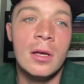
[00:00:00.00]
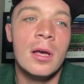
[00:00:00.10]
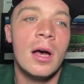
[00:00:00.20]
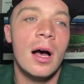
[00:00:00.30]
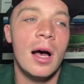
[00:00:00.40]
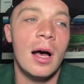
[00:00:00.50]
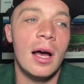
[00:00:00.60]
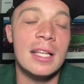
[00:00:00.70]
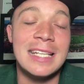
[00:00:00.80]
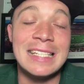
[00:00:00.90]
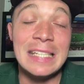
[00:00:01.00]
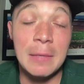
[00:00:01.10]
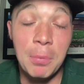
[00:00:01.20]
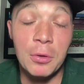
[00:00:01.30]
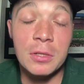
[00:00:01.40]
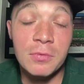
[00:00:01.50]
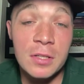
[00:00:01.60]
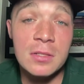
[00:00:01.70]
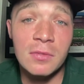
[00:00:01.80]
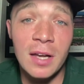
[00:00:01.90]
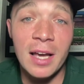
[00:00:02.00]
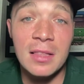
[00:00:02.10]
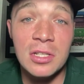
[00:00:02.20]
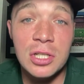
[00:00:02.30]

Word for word: Uh, it's a deeper defensive line this year,